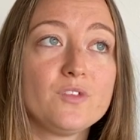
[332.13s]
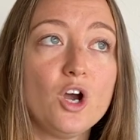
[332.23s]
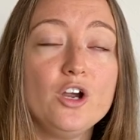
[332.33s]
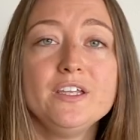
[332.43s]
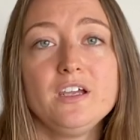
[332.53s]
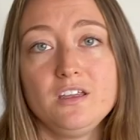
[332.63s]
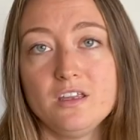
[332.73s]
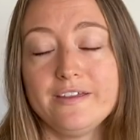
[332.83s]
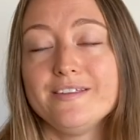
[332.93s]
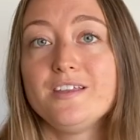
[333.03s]
only in
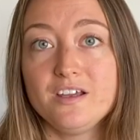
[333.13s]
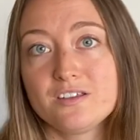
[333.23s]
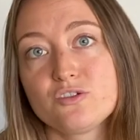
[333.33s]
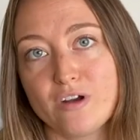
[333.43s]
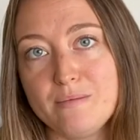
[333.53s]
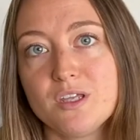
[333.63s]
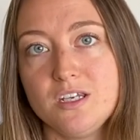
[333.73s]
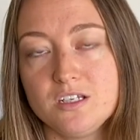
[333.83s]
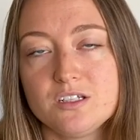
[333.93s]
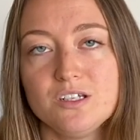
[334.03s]
the extreme
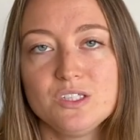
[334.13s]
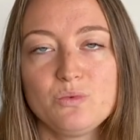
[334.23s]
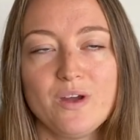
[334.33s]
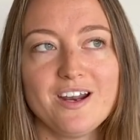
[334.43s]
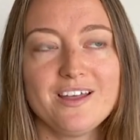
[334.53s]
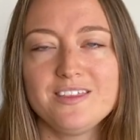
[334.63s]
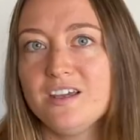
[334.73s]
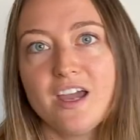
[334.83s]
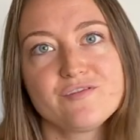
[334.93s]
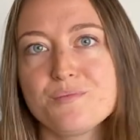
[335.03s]
conditions when I
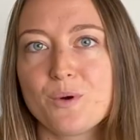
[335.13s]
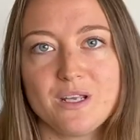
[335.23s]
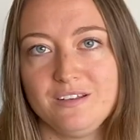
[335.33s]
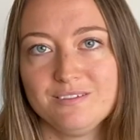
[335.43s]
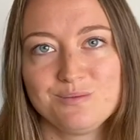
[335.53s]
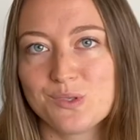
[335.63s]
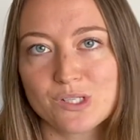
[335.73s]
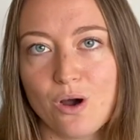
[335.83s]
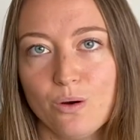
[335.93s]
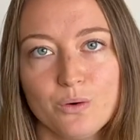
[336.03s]
think everybody was
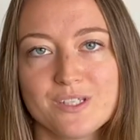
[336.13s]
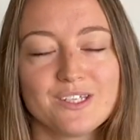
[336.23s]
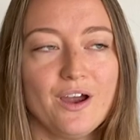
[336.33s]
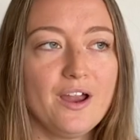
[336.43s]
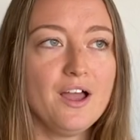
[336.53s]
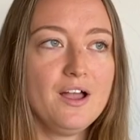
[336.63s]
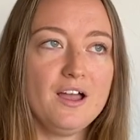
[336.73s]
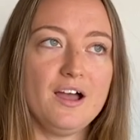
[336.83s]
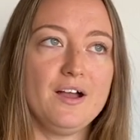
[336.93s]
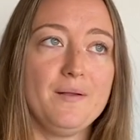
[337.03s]
cold. So
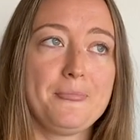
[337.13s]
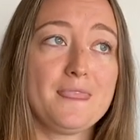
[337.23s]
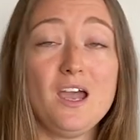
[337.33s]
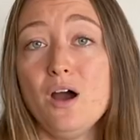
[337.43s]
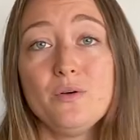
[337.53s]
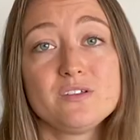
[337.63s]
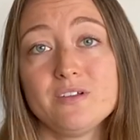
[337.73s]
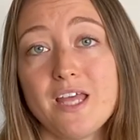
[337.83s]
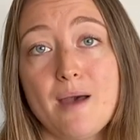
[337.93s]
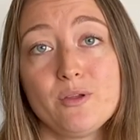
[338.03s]
yeah, I was
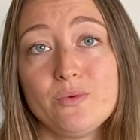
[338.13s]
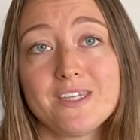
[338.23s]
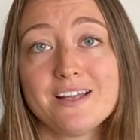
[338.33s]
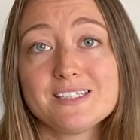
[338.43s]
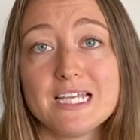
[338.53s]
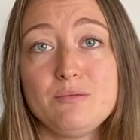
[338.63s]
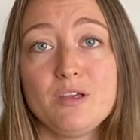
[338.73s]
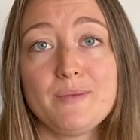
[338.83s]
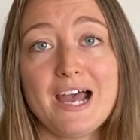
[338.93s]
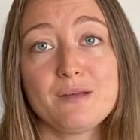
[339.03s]
really happy with that
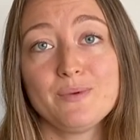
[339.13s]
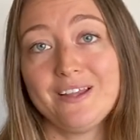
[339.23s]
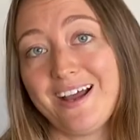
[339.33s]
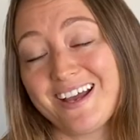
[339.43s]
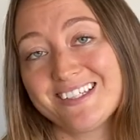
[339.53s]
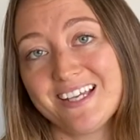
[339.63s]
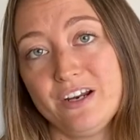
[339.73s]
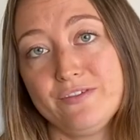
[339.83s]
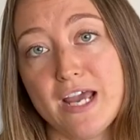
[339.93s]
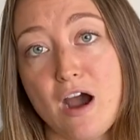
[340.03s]
sleeping bag. But like I said,
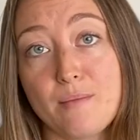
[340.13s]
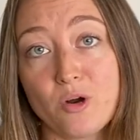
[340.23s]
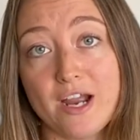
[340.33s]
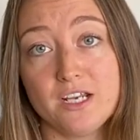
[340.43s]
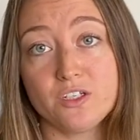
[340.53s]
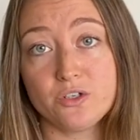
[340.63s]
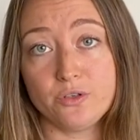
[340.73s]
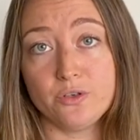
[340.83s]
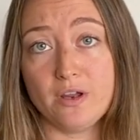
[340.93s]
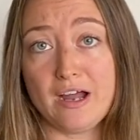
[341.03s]
I've now upgraded
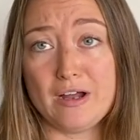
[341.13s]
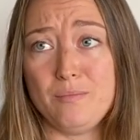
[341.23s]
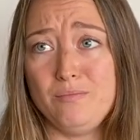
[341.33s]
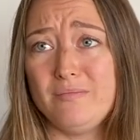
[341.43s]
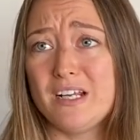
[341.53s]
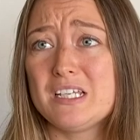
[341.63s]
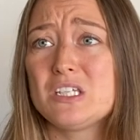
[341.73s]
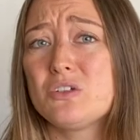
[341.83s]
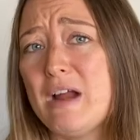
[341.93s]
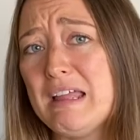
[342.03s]
to an
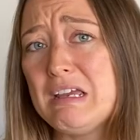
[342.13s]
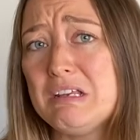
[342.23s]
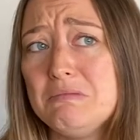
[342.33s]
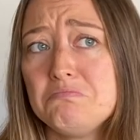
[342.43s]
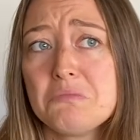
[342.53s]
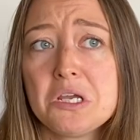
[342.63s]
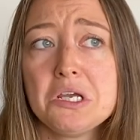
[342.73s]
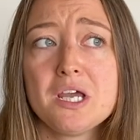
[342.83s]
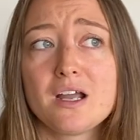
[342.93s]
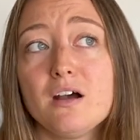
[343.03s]
Australian
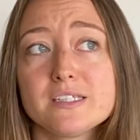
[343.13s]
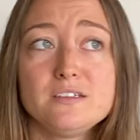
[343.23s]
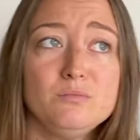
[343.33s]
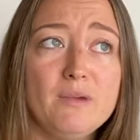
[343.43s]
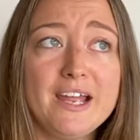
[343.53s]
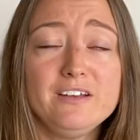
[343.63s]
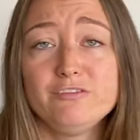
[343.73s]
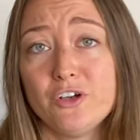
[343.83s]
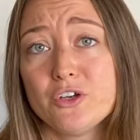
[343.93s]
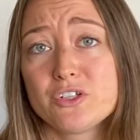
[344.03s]
custom-made
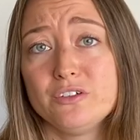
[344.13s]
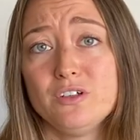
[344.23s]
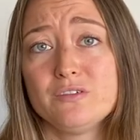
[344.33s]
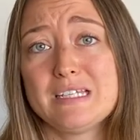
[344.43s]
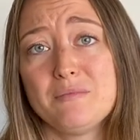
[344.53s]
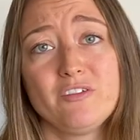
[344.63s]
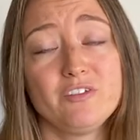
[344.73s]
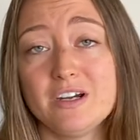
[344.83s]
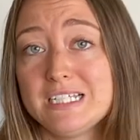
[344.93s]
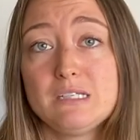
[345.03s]
version of something
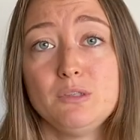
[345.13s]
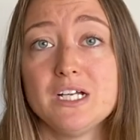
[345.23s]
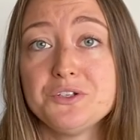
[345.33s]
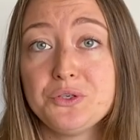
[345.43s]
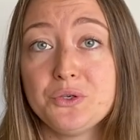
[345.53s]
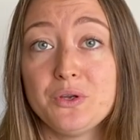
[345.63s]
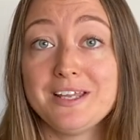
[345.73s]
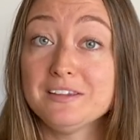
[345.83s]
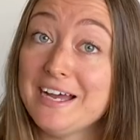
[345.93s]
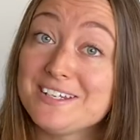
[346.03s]
very similar to
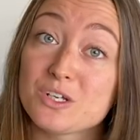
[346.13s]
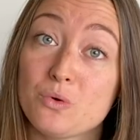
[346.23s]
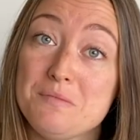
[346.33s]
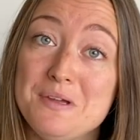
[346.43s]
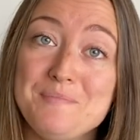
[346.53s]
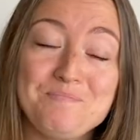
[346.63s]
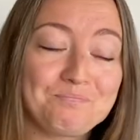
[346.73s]
Enlightened Equipment.